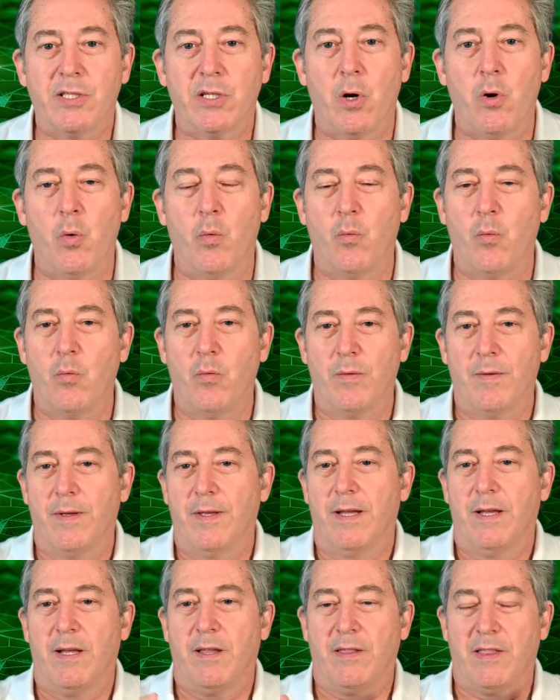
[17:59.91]
So
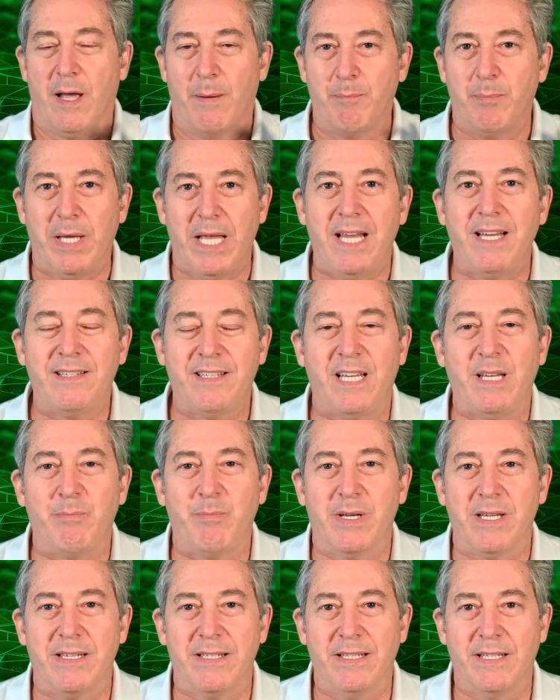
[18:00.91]
the
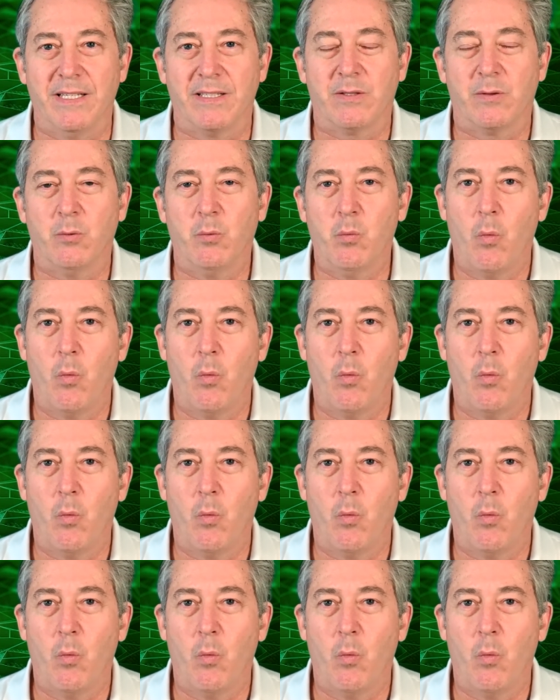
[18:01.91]
PC business,